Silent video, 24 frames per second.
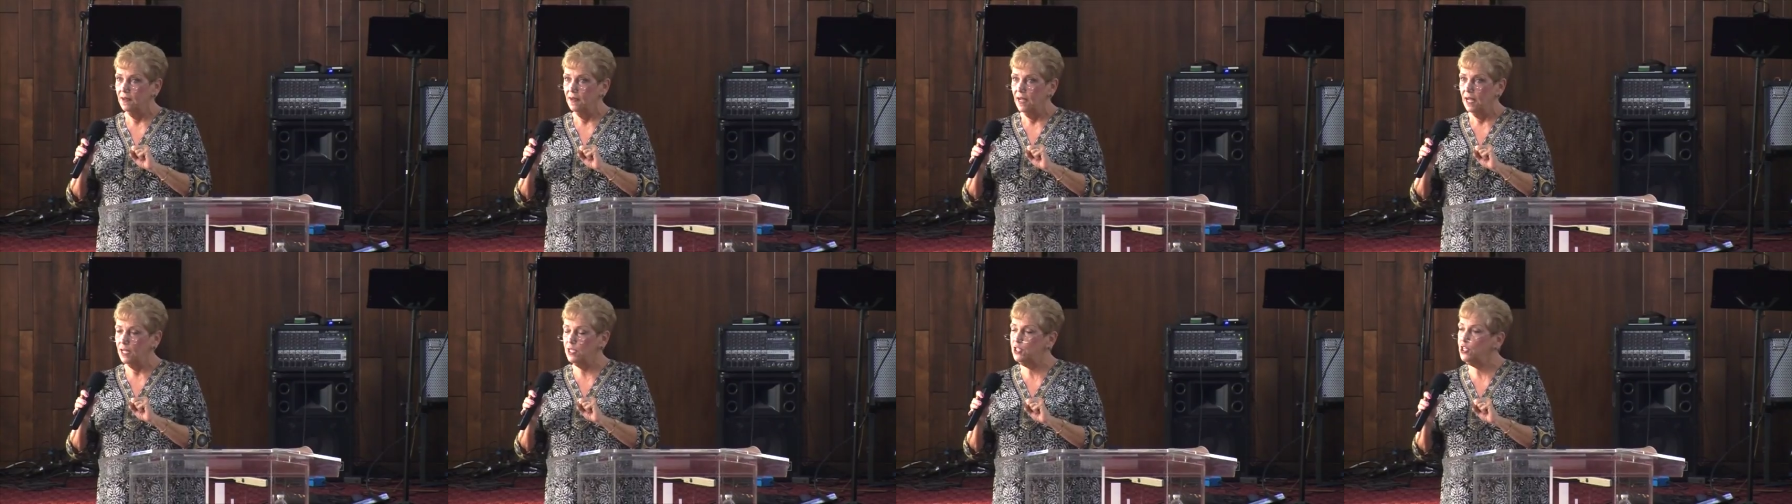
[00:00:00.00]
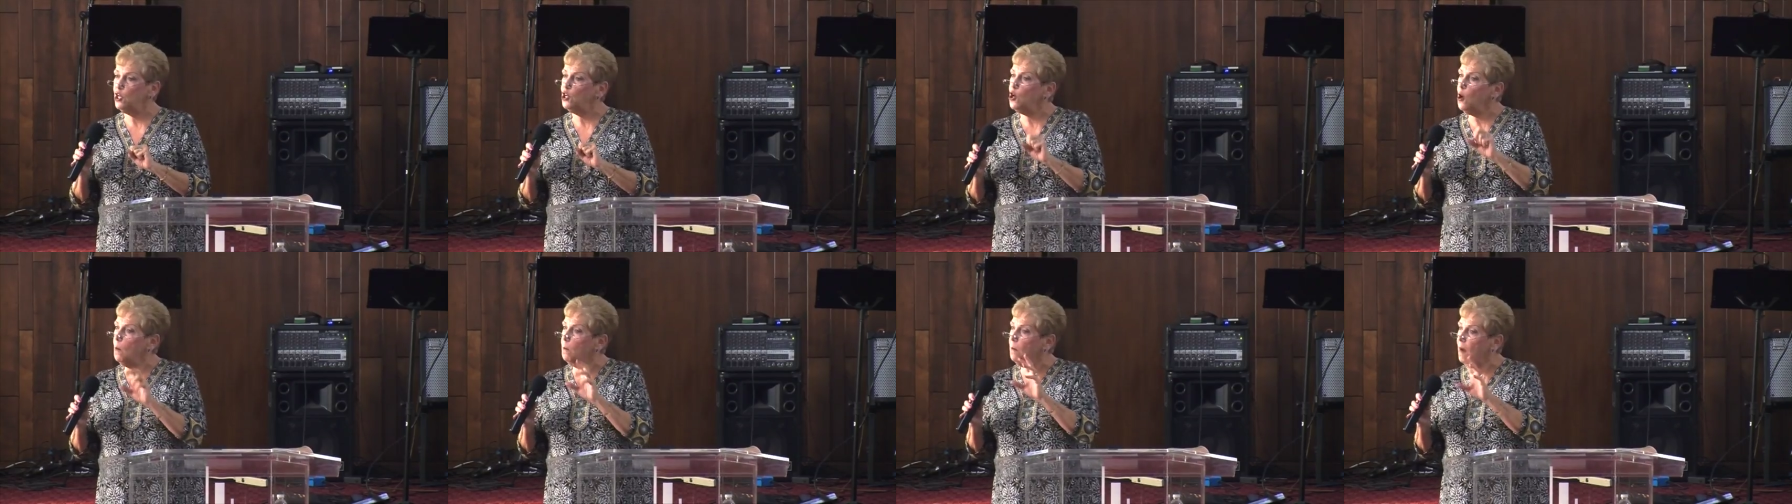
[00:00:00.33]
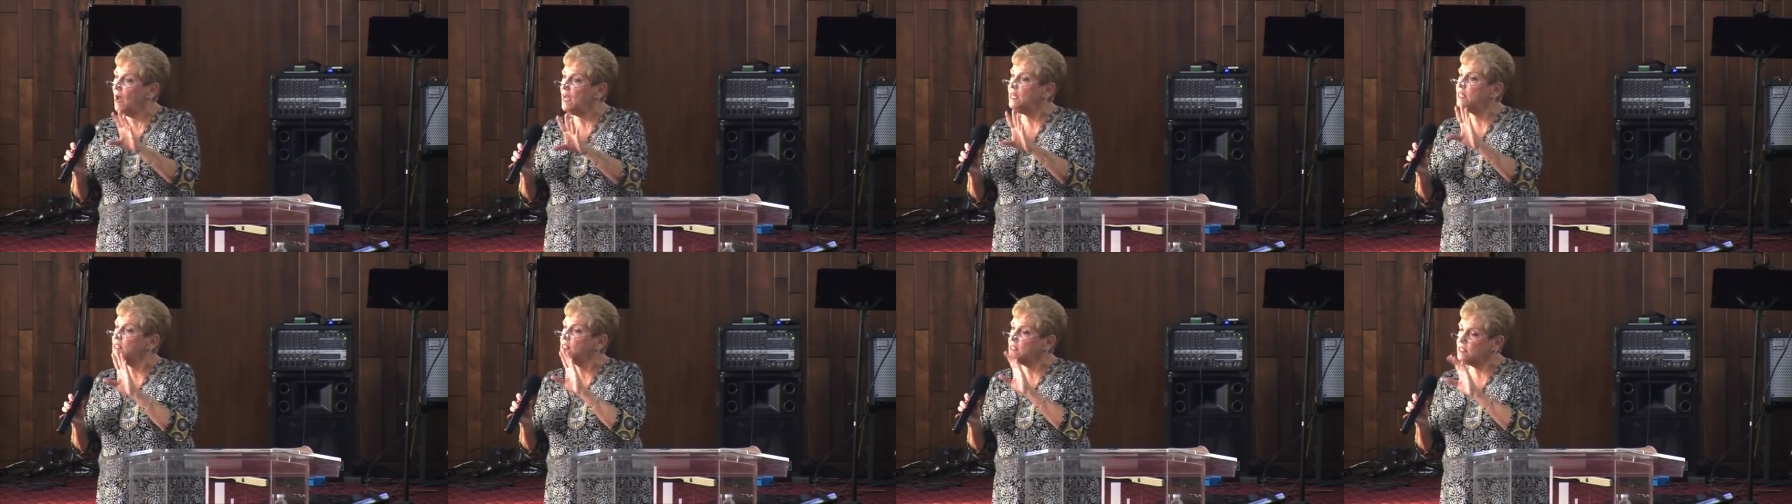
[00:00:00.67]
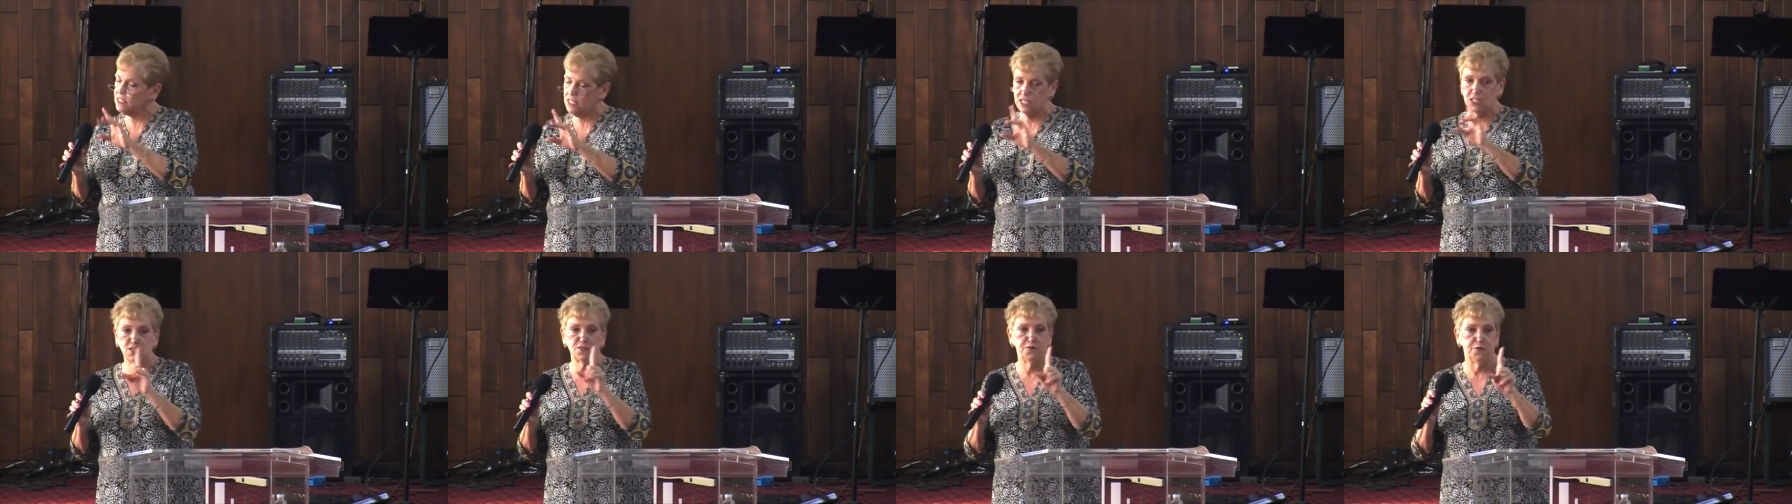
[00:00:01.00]
And do you know Micah
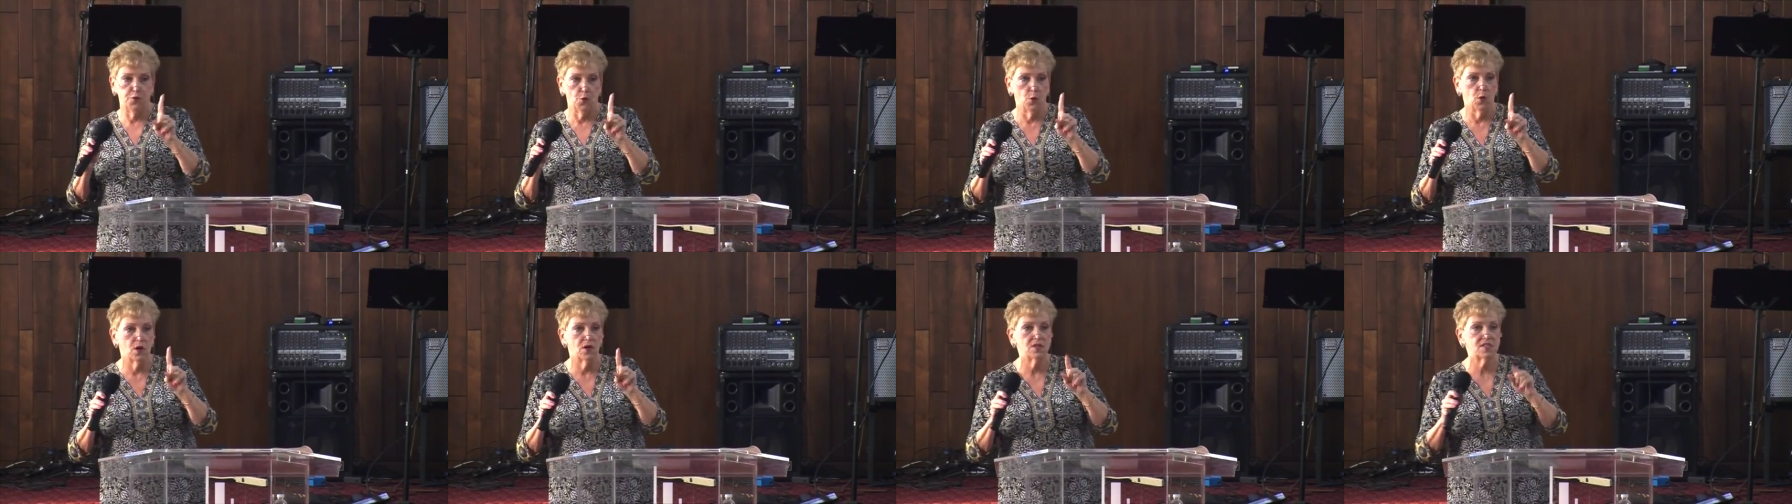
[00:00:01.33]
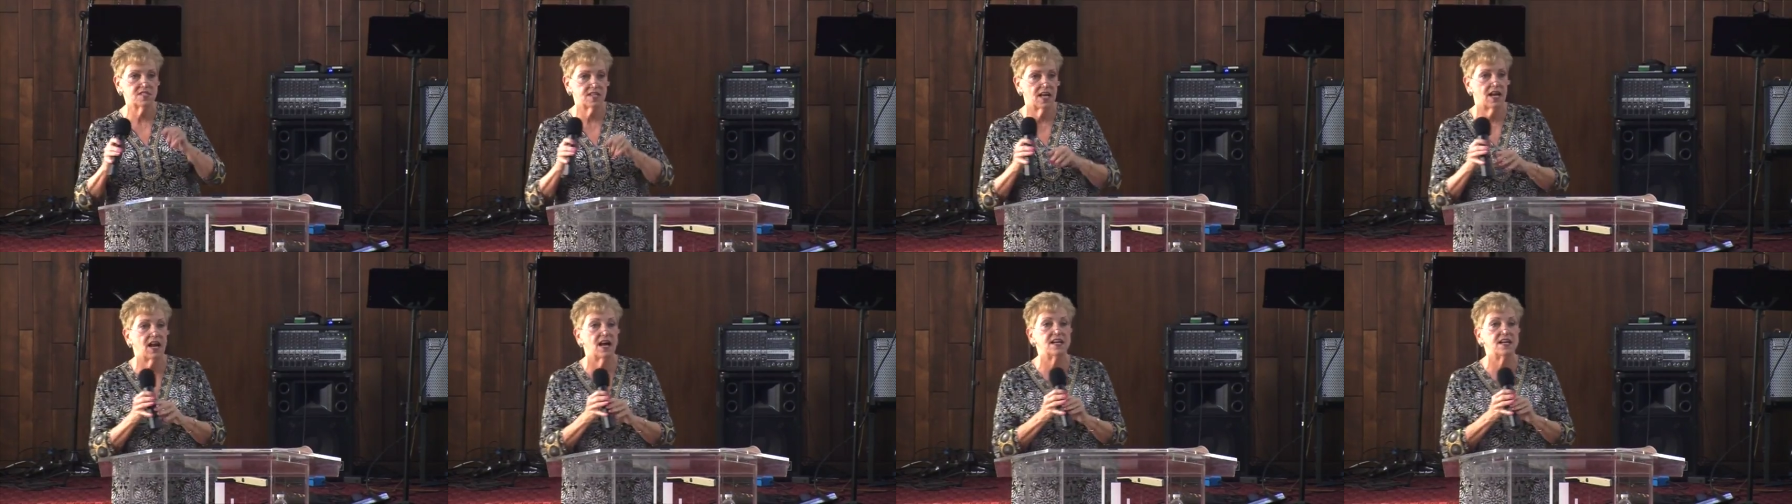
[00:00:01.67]
6 4 said,